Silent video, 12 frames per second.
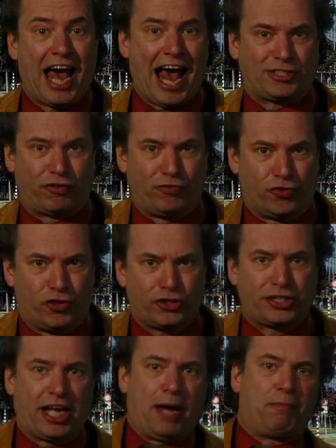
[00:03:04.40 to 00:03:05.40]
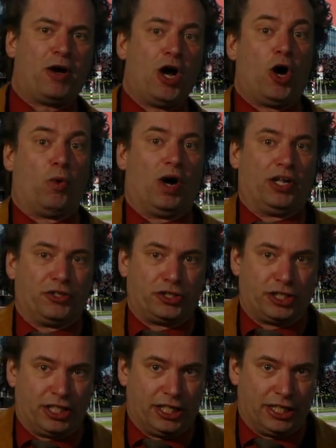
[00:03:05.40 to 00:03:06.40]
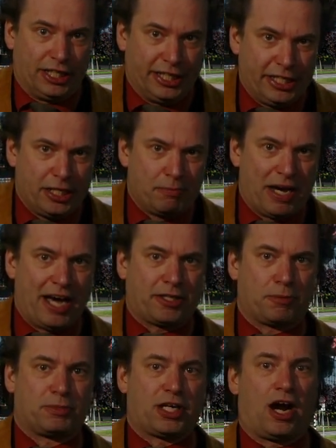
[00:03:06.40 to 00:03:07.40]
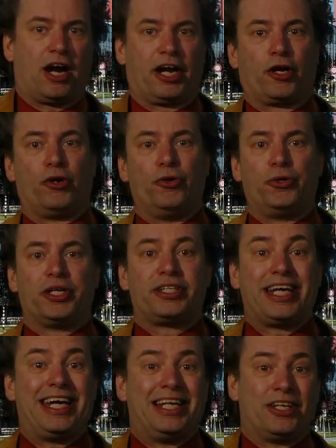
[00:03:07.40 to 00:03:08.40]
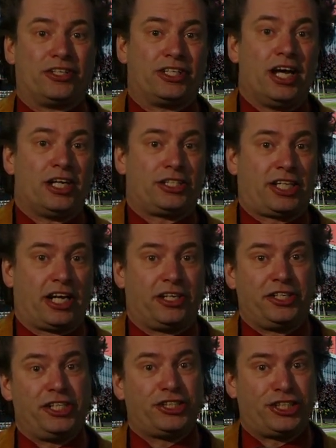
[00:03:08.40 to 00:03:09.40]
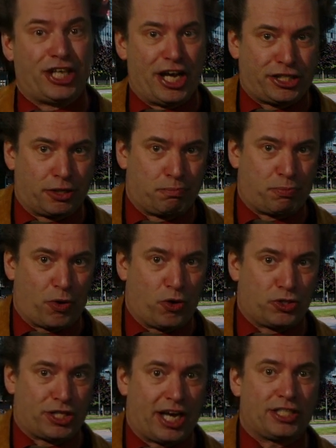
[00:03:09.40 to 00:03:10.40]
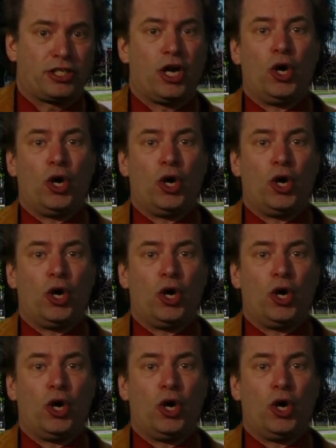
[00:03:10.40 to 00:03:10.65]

as a first step, while the selenium atoms are included in a salinization process